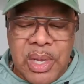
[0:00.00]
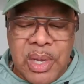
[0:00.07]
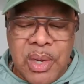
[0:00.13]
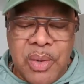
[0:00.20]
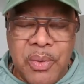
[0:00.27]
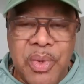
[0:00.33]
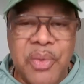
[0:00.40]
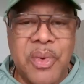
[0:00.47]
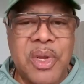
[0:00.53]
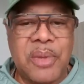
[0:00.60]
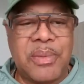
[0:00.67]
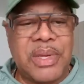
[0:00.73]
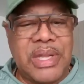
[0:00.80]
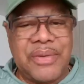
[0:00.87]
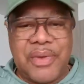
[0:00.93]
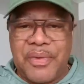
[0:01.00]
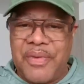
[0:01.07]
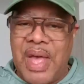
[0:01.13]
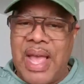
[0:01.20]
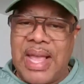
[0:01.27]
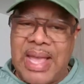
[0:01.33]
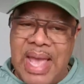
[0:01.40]
We want to believe if I
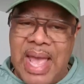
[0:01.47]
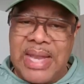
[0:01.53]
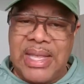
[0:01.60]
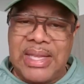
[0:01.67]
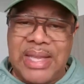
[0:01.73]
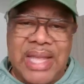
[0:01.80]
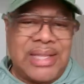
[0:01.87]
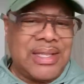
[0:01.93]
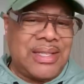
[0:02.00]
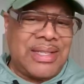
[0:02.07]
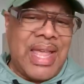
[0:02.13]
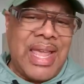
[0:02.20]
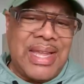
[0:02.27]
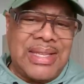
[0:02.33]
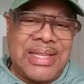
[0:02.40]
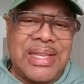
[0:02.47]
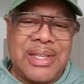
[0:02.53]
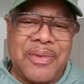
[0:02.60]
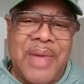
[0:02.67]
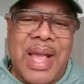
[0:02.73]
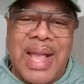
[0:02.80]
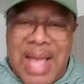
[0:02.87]
got it, like the saying says, if I
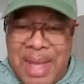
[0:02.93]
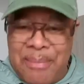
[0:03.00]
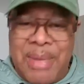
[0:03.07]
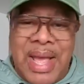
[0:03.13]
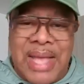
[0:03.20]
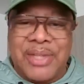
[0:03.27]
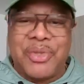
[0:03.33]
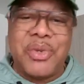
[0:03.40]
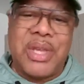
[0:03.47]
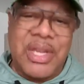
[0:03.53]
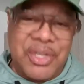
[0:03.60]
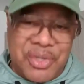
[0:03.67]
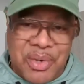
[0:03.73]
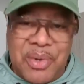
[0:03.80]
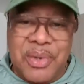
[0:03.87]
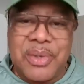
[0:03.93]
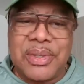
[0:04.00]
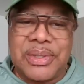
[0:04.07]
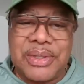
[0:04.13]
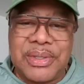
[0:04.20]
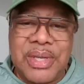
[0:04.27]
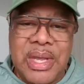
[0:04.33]
got mine, you get yours.
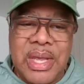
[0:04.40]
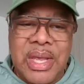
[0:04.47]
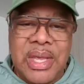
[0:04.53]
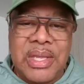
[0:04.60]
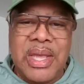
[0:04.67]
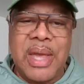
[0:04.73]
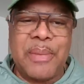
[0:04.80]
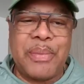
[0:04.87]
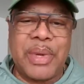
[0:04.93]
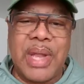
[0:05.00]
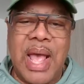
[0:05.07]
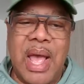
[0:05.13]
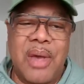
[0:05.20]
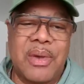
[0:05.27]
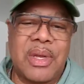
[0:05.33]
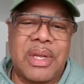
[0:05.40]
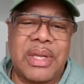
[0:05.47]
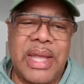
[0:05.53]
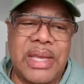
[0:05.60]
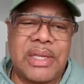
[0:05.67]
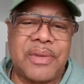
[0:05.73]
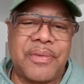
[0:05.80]
Yeah, but how
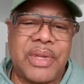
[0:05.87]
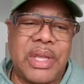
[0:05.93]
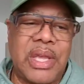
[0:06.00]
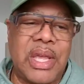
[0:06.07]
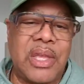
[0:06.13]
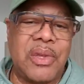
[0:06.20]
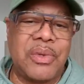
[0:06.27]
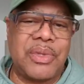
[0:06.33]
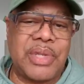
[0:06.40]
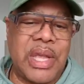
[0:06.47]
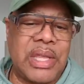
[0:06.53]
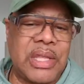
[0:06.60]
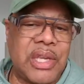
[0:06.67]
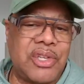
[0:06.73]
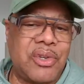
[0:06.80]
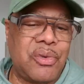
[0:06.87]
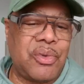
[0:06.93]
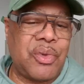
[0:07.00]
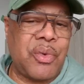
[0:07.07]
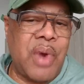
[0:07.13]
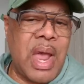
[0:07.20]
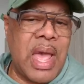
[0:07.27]
collectively can you say that you
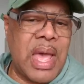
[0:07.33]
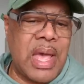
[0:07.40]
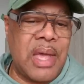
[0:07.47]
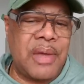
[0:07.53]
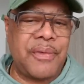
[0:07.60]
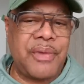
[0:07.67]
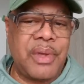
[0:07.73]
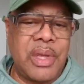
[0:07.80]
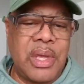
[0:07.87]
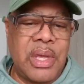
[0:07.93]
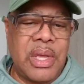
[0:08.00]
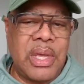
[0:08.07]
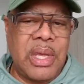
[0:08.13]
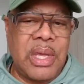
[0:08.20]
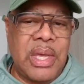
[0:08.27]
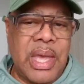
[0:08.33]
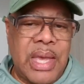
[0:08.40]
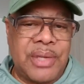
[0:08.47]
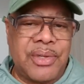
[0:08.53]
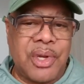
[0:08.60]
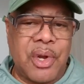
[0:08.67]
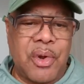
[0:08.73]
thrive as a
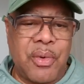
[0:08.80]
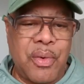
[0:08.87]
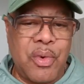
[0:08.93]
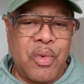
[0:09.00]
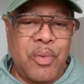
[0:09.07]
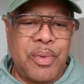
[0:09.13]
group,